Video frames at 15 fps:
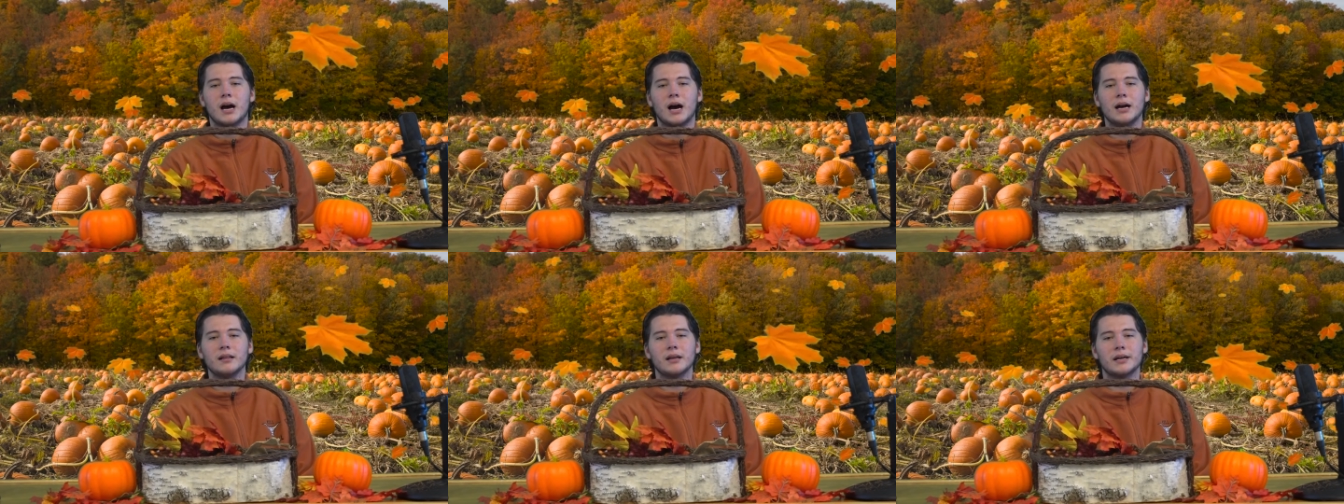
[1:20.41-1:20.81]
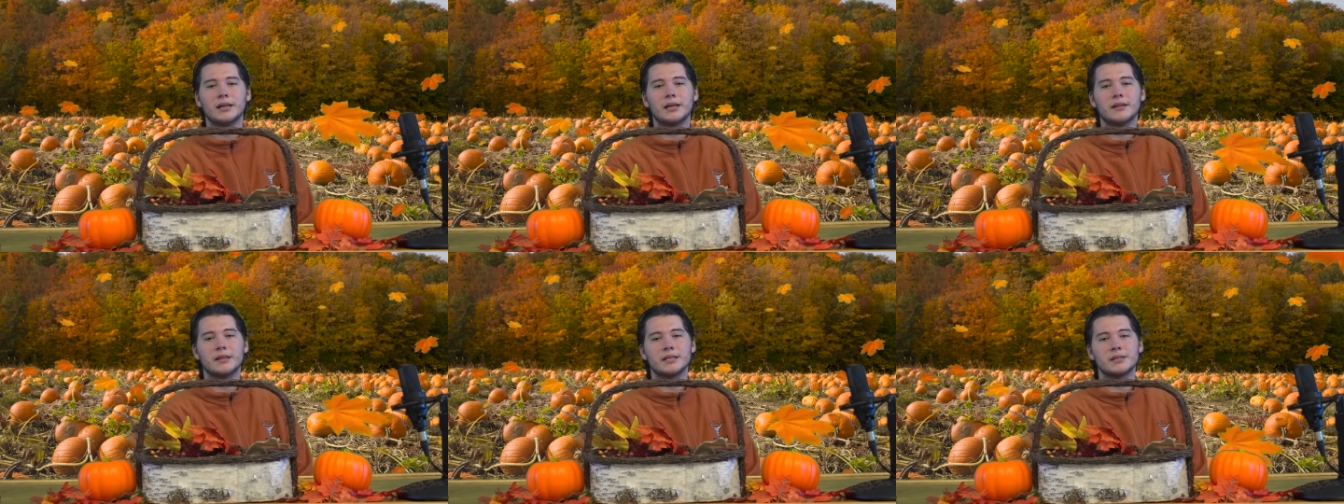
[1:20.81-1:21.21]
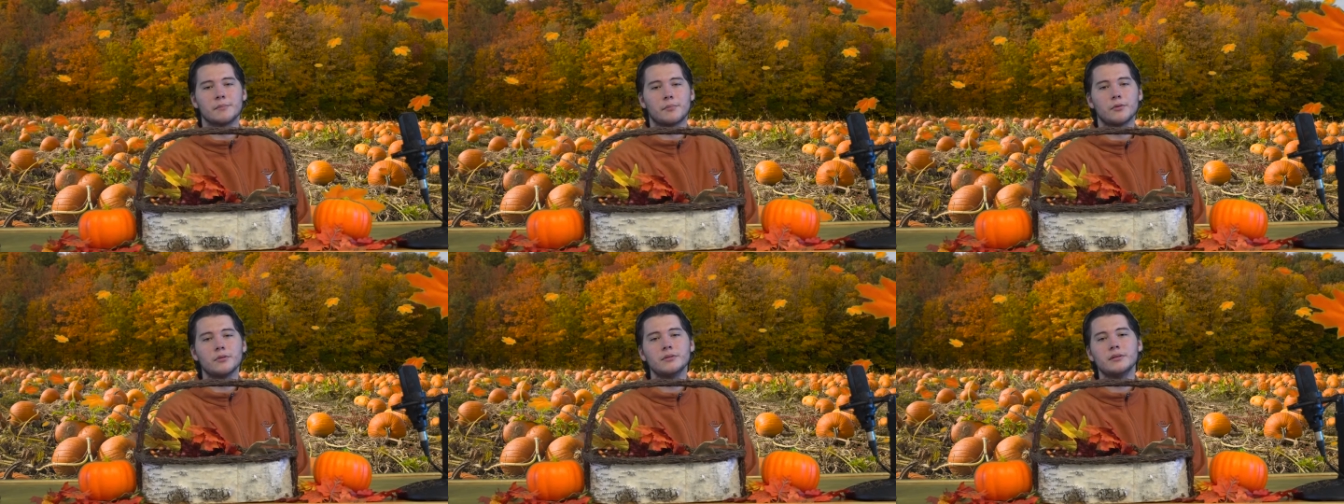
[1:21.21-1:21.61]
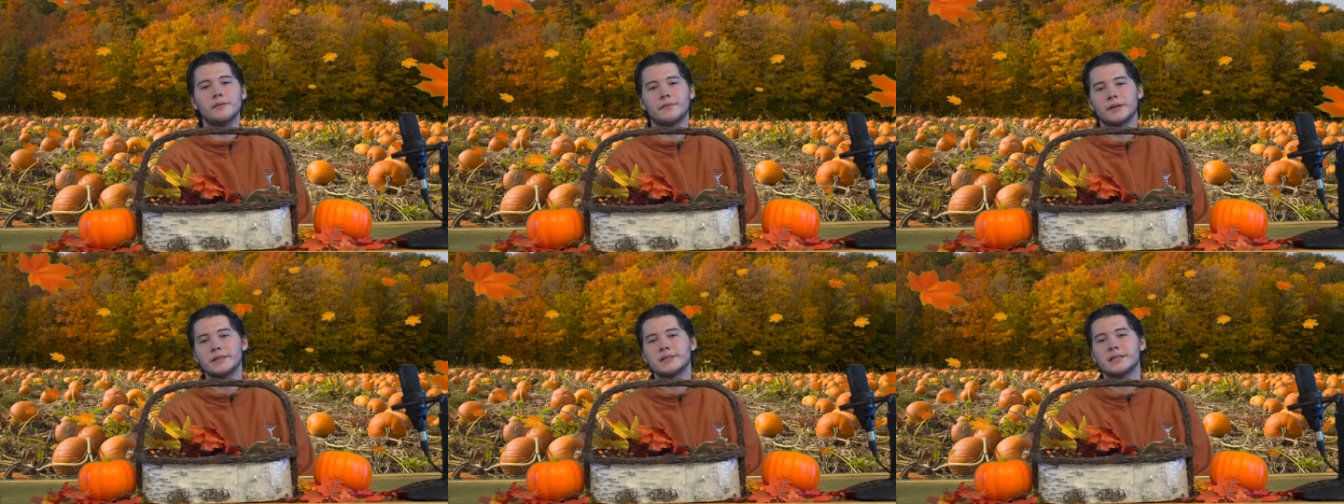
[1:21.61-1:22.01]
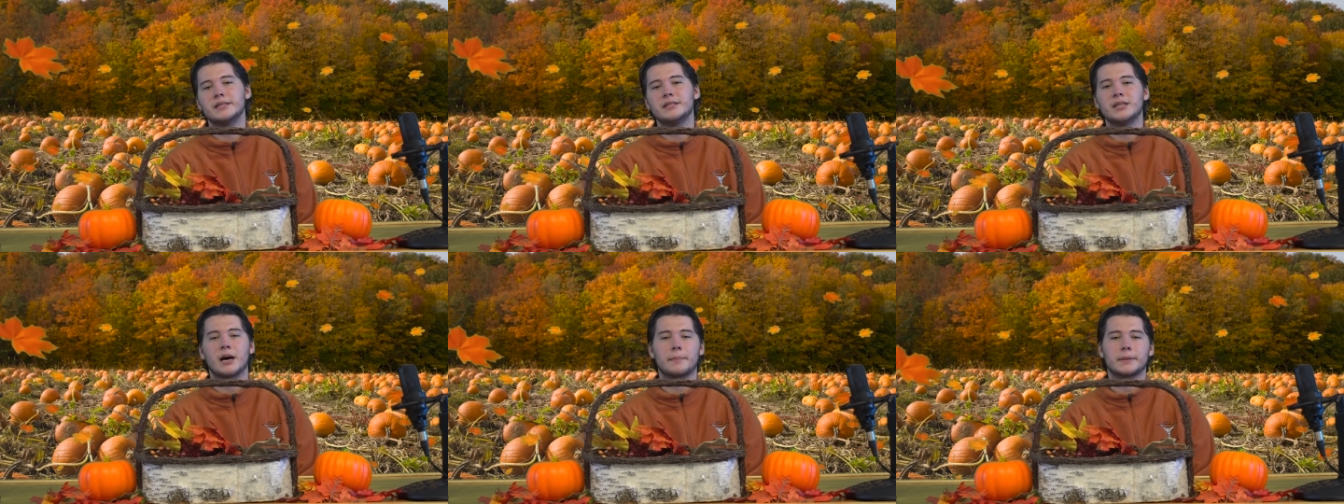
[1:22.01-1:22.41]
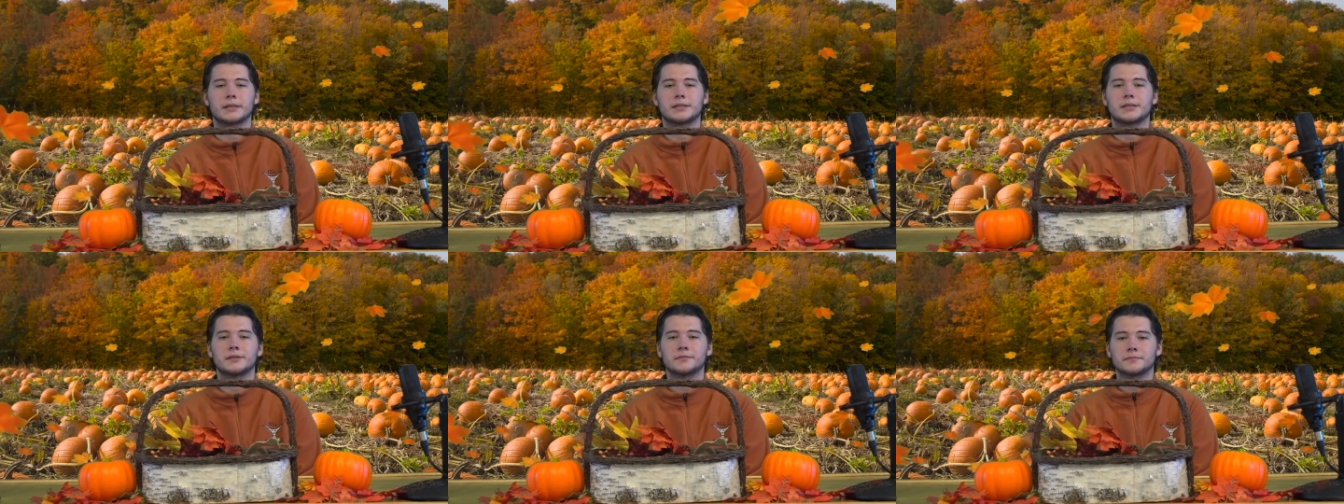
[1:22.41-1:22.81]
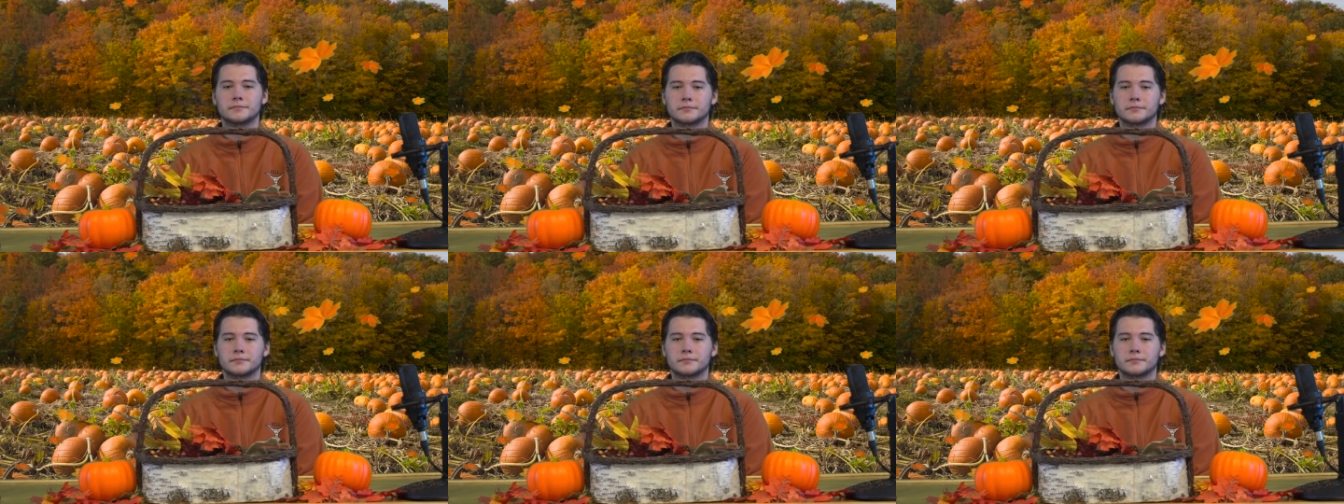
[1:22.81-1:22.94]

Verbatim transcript: highlighting these important events and topics.